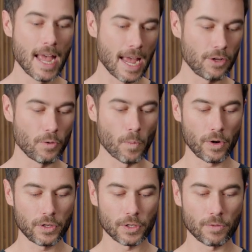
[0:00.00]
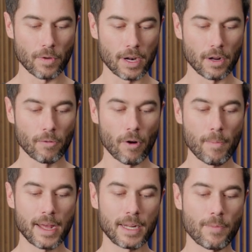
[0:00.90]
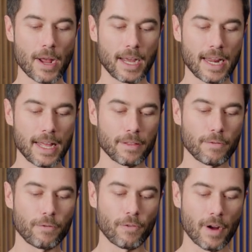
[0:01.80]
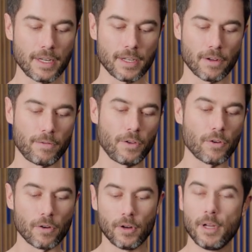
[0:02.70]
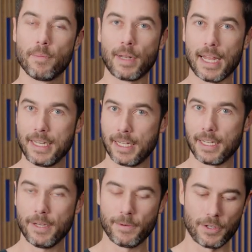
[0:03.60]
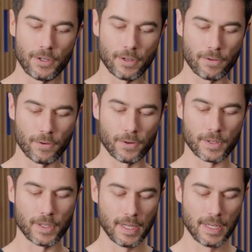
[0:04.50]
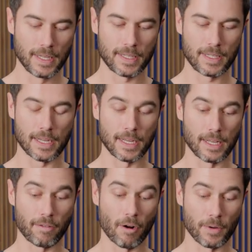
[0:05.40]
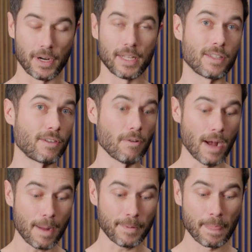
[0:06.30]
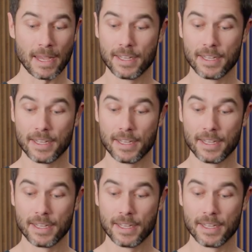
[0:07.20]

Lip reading: and you want to just run a rod mounting bracket at the front of your plate here, which you can of course throw on and screw up,